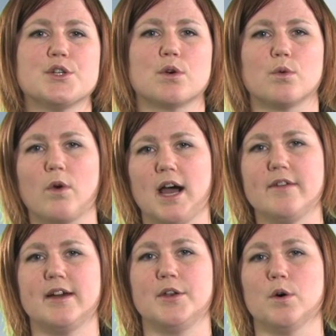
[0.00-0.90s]
to
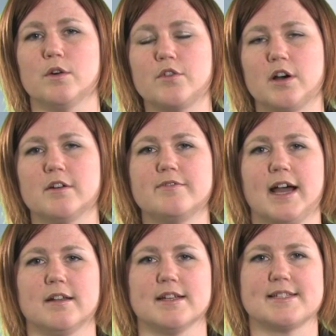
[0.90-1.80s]
arrive at an overall
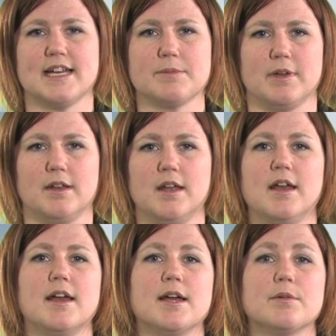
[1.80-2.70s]
final assessment
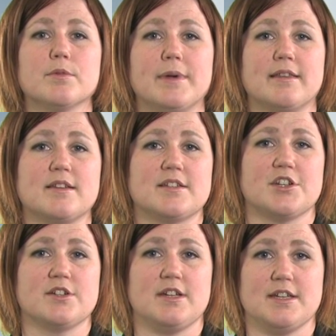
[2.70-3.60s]
will make the
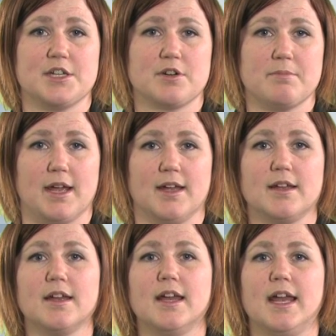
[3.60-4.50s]
decision easier to
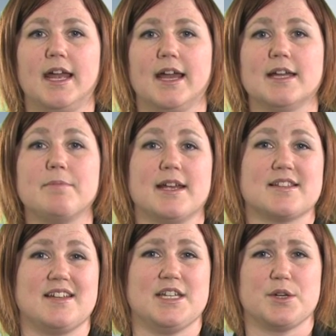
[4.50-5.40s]
make and
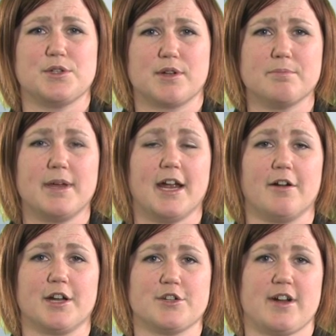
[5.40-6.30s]
makes it easier to compare
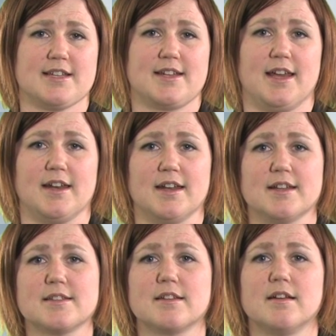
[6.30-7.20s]
and contrast
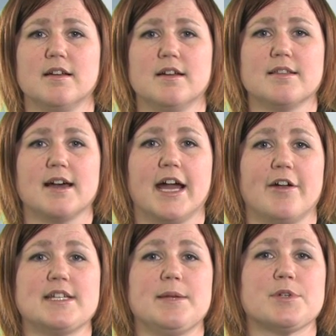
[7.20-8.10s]
candidates. The
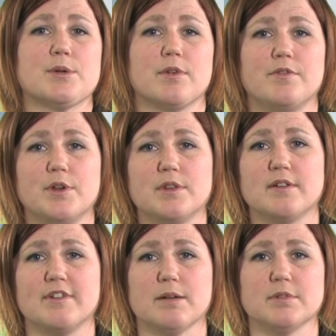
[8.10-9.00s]
hiring team should review the
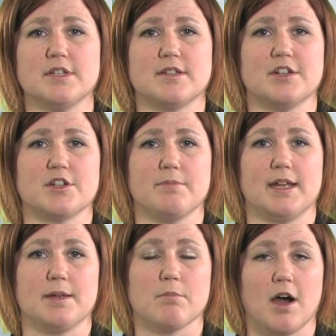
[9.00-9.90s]
available
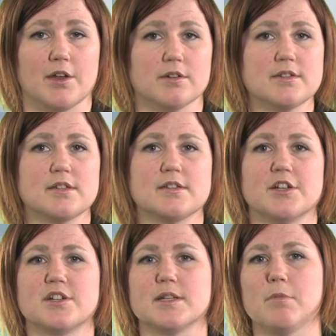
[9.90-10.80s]
decision-making models,
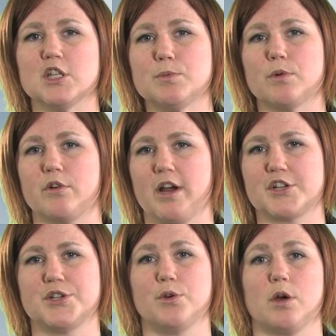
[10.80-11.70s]
such as a multiple
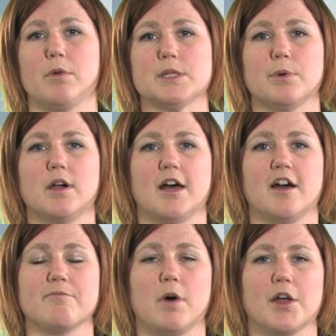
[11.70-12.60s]
regression or a multiple
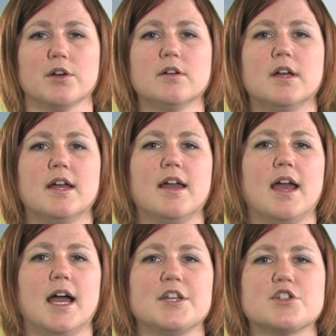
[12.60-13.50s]
cutoff model,
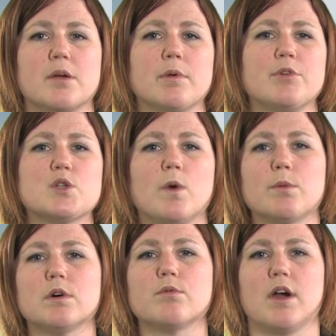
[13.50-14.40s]
and determine which
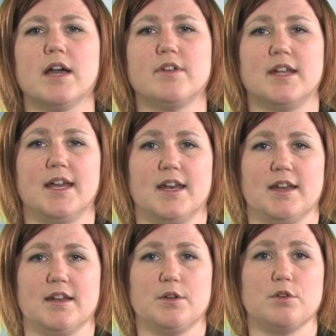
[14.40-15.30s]
one will arrive at a
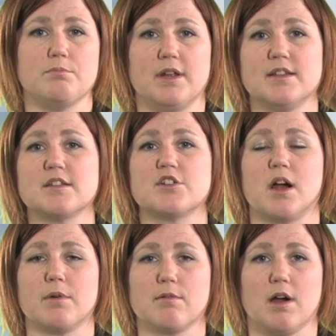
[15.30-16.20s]
candidate who meets the
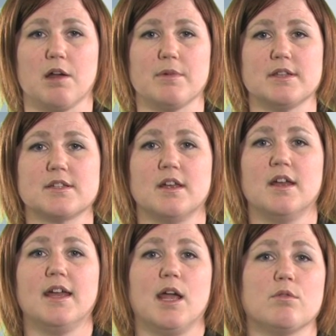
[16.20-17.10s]
job requirements
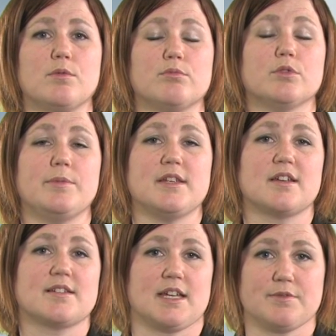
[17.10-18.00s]
and will be
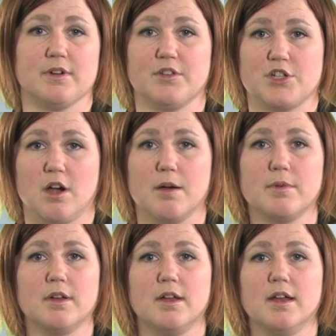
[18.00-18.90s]
successful at the
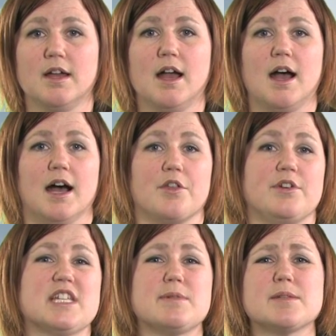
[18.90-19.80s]
job. There
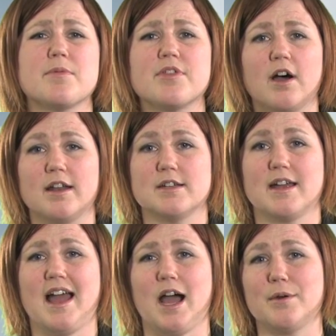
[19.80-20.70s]
needs to be some thought
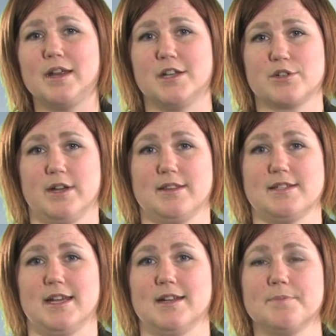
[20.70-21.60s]
into how to integrate the
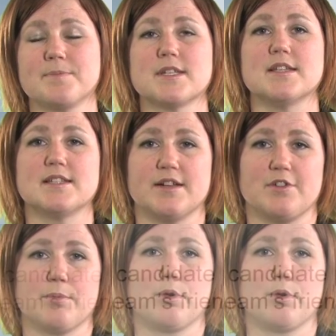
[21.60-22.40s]
data, since different